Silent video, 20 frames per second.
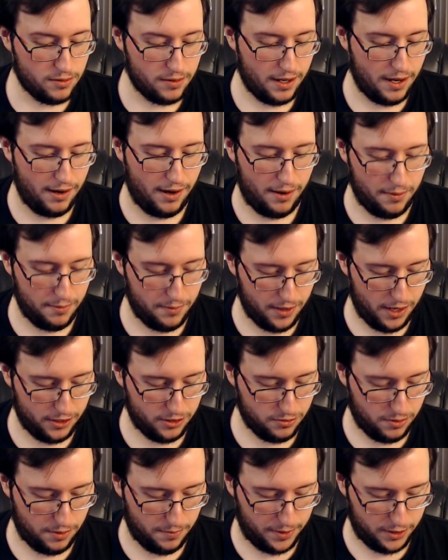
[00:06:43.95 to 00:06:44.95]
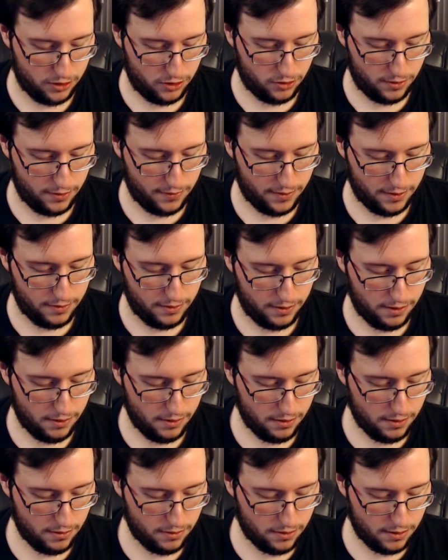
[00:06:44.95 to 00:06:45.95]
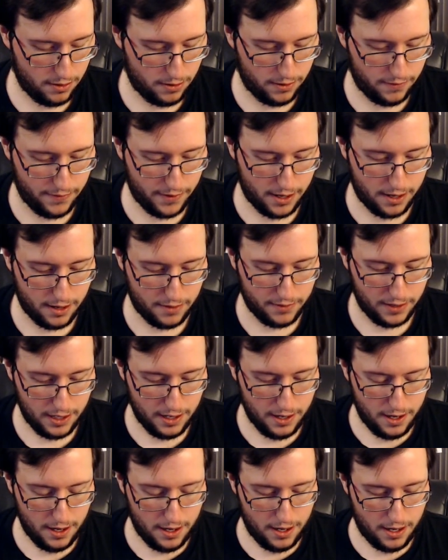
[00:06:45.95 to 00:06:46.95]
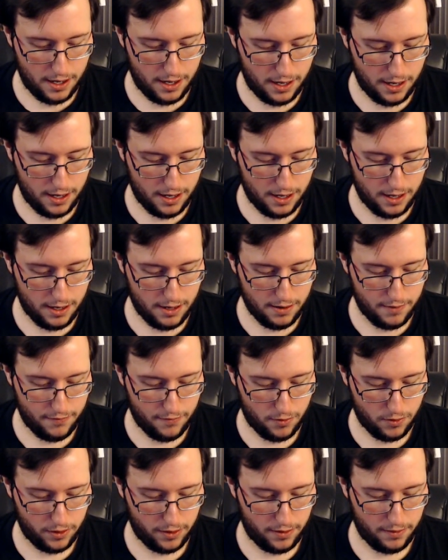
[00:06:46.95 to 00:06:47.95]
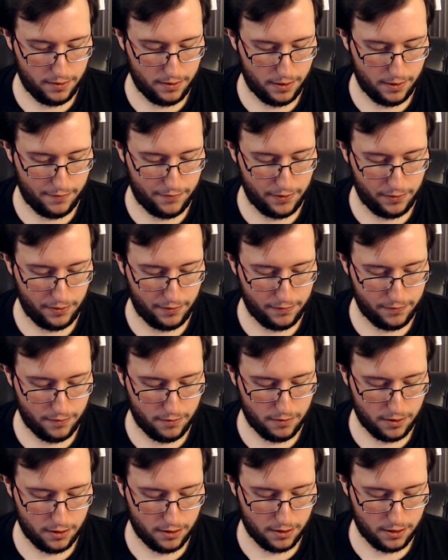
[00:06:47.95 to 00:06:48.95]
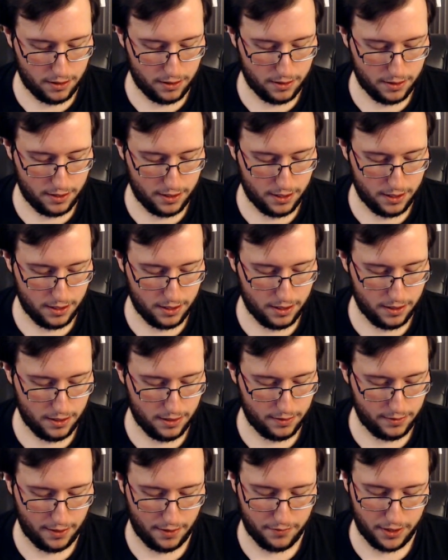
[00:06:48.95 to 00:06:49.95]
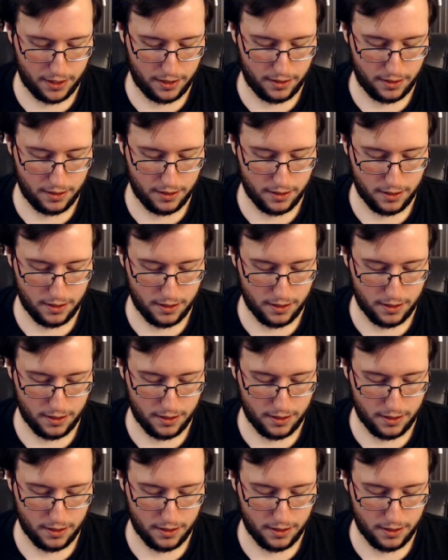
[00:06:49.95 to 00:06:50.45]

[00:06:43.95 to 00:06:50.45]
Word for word: All right, let me, I just want to make sure 25, 35, uh, 40, uh, 54, 70.